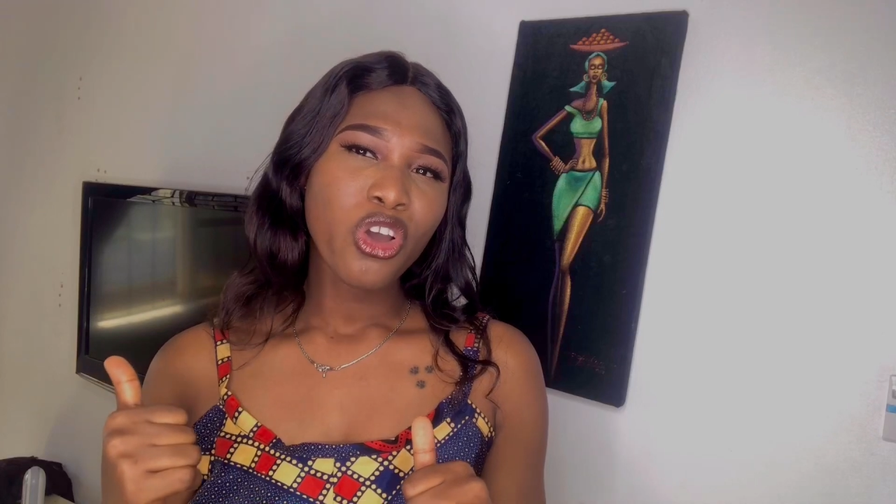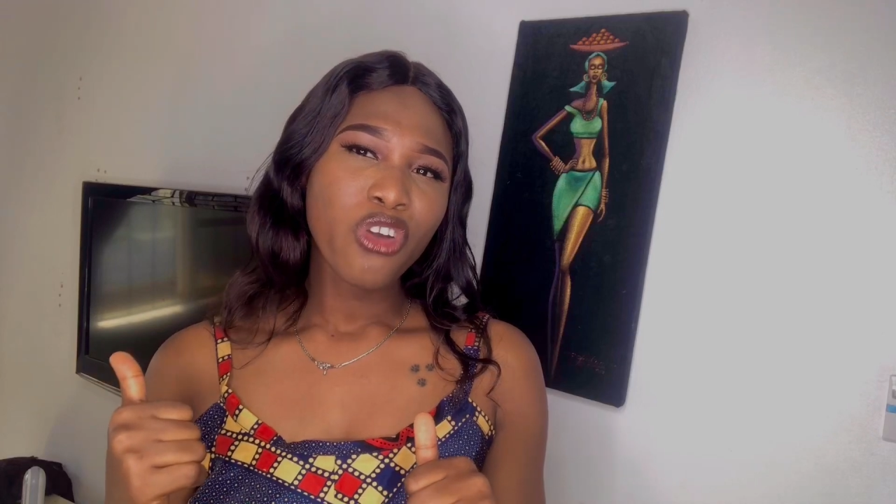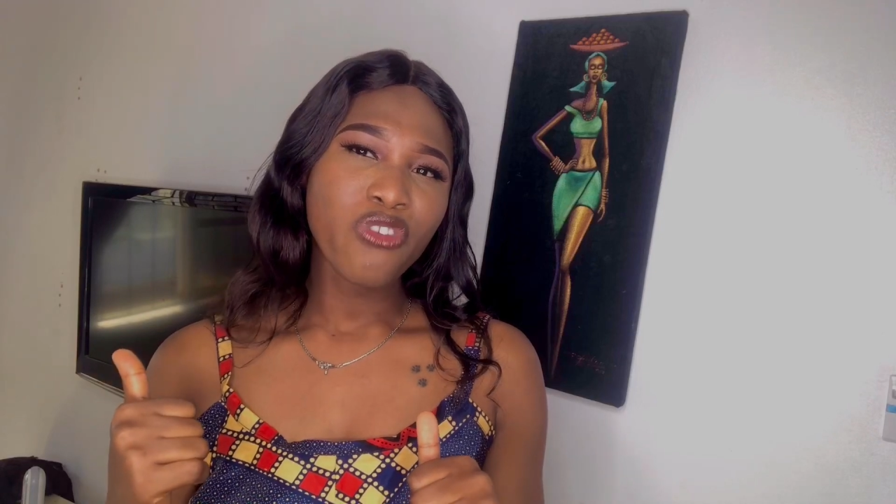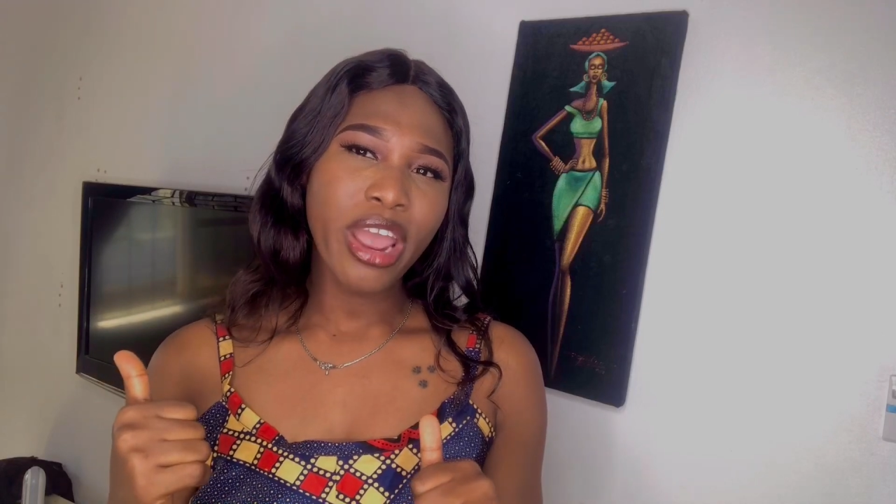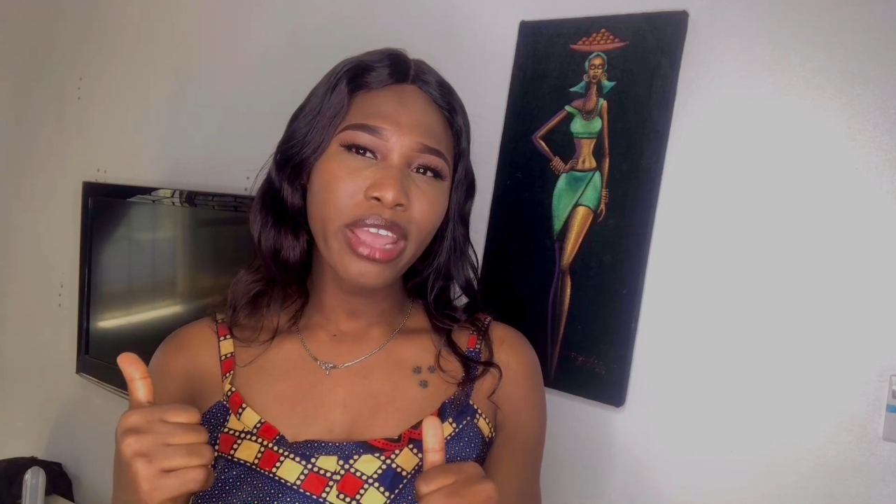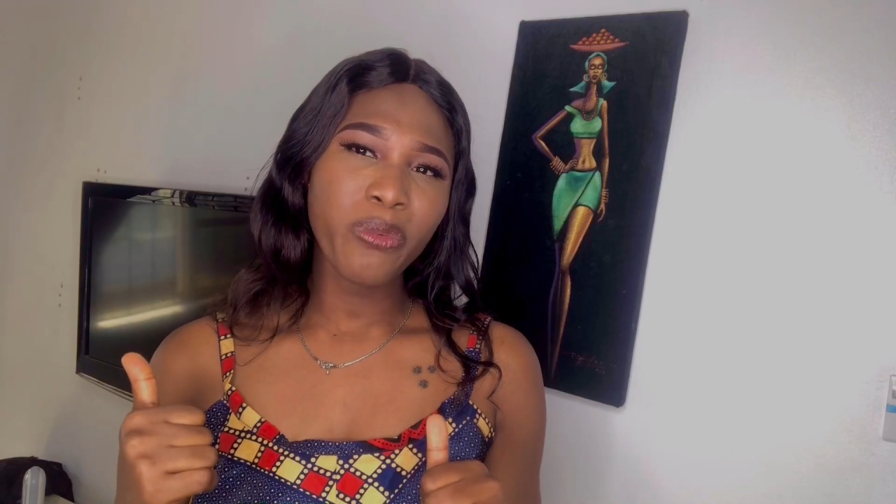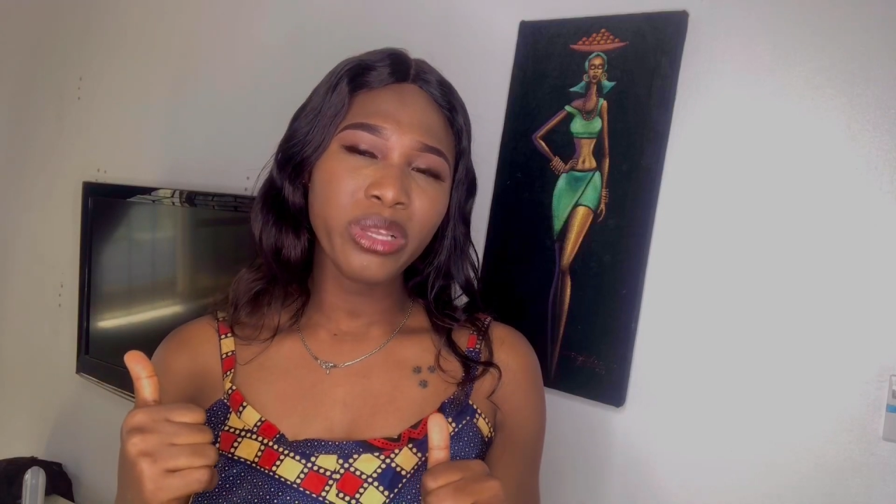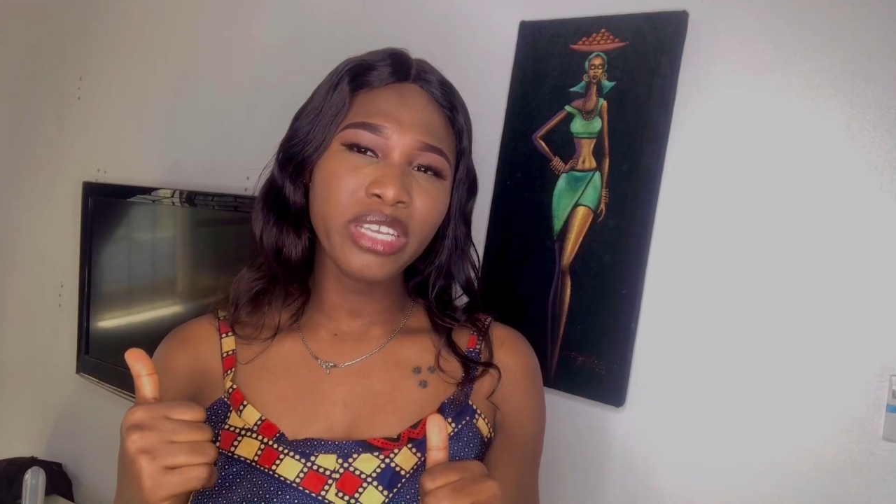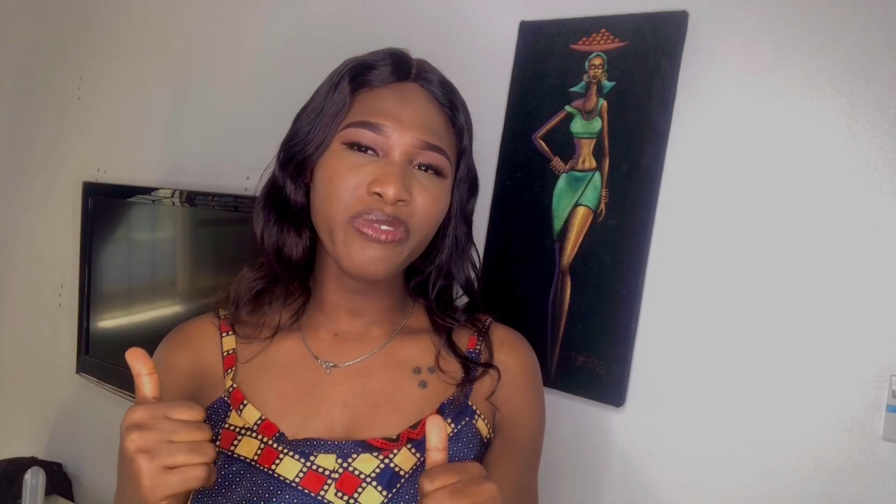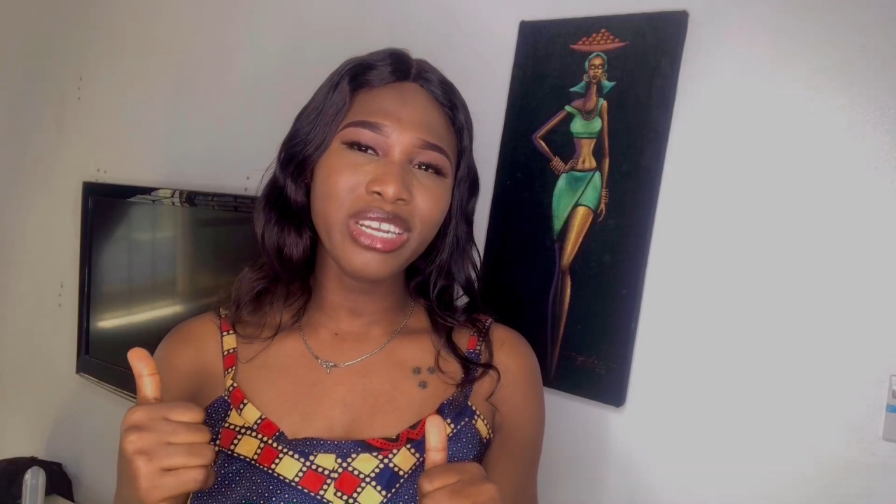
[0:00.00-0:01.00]
right we
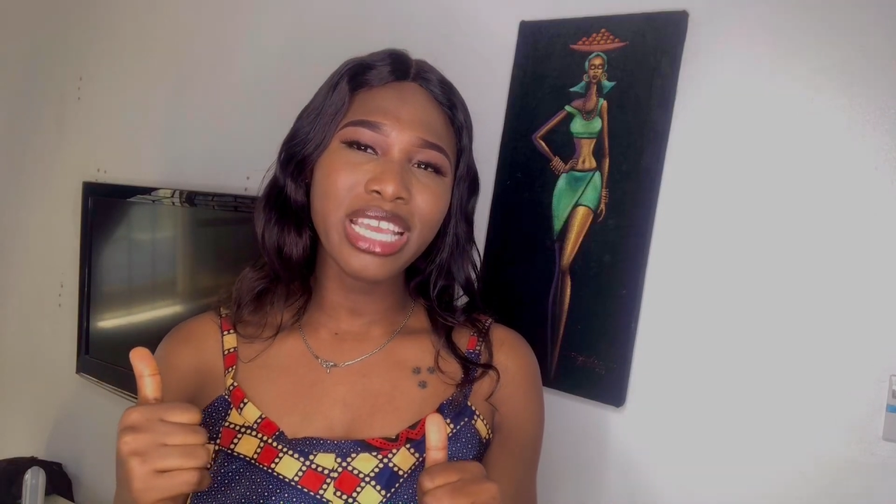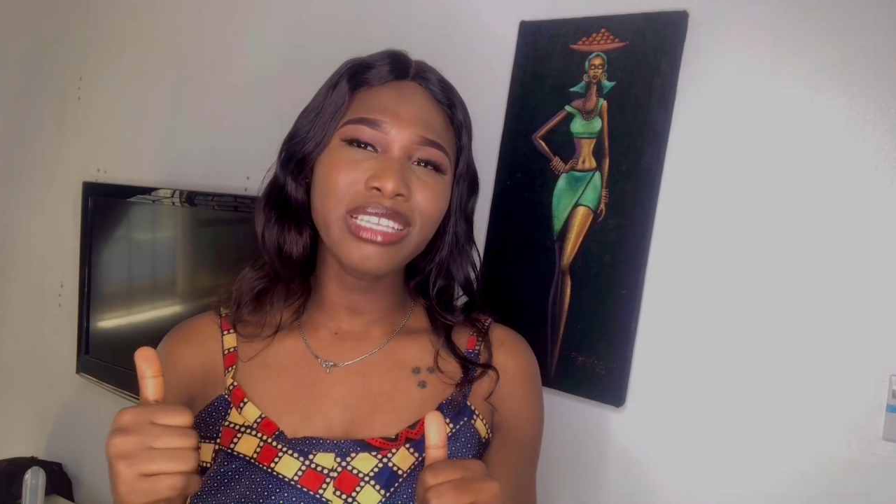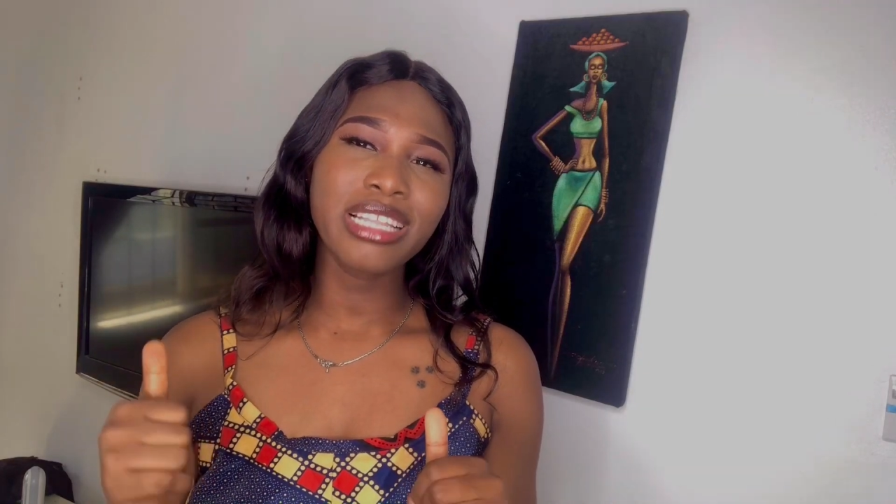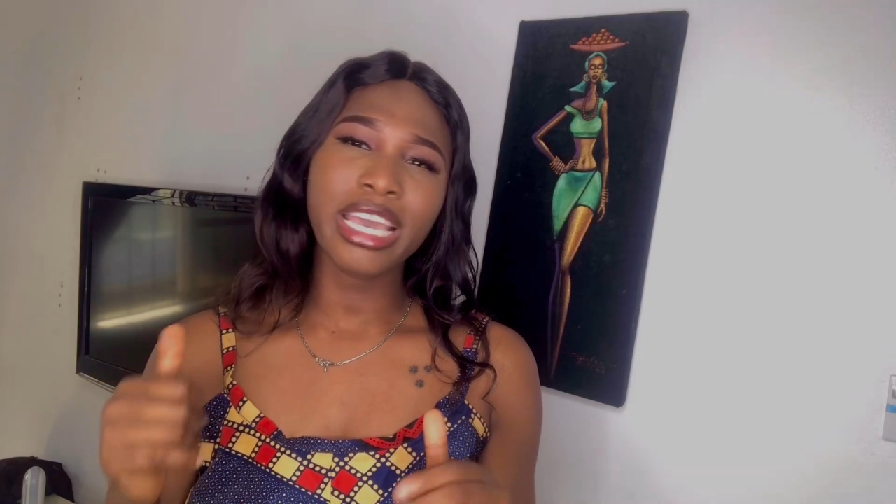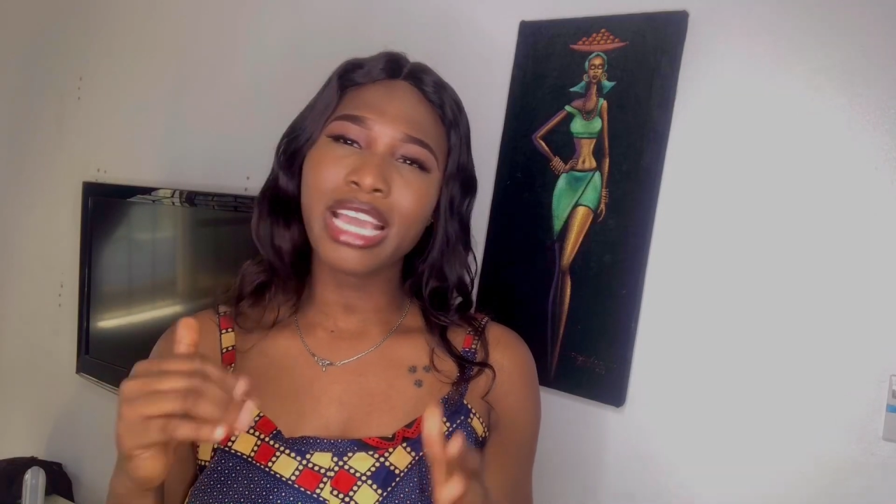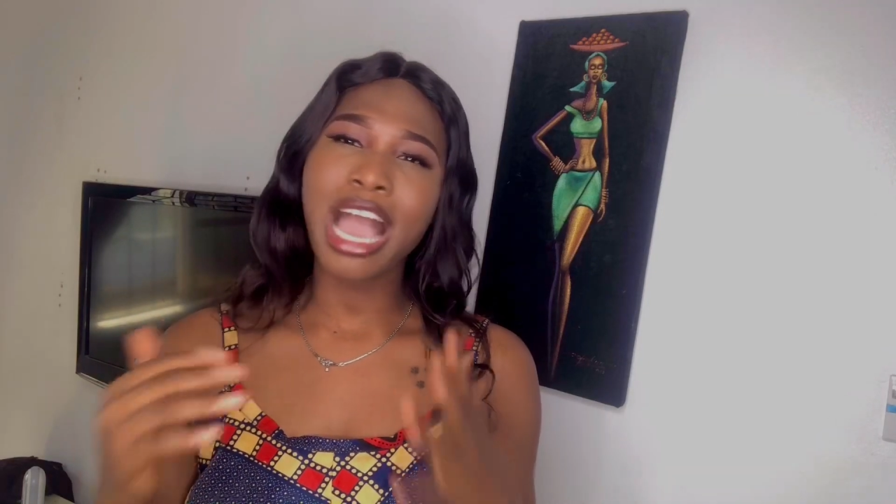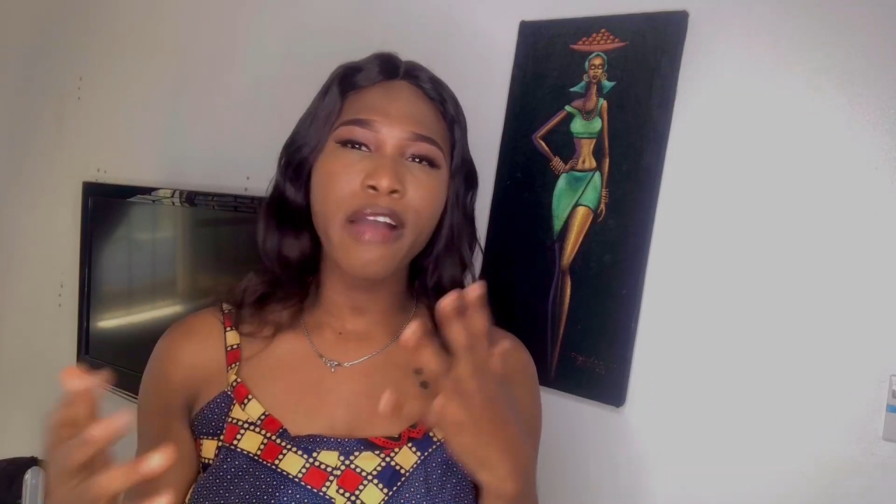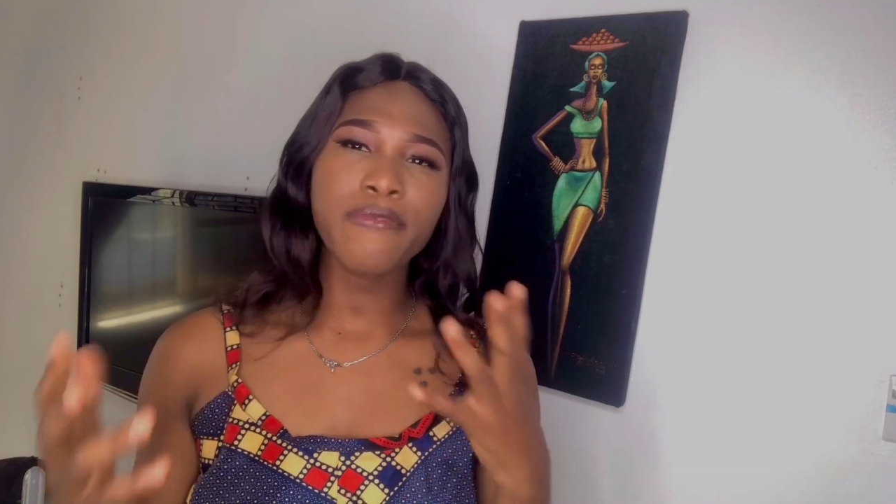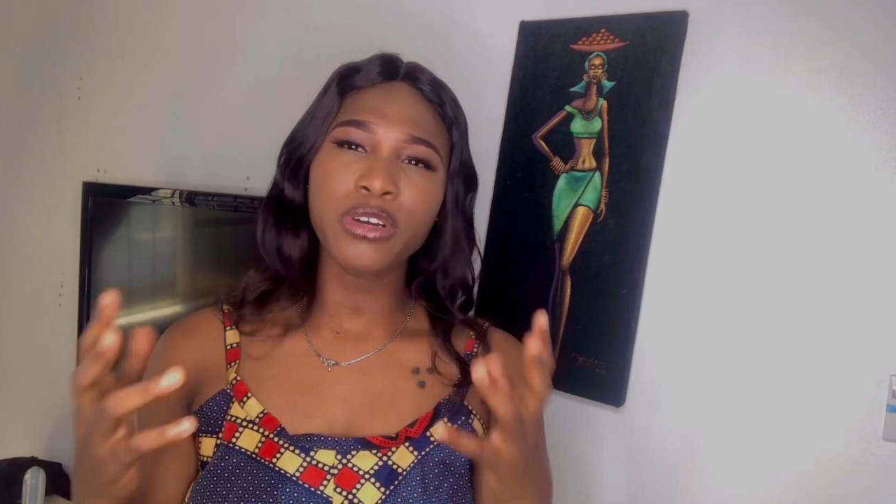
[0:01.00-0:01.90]
didn't really like have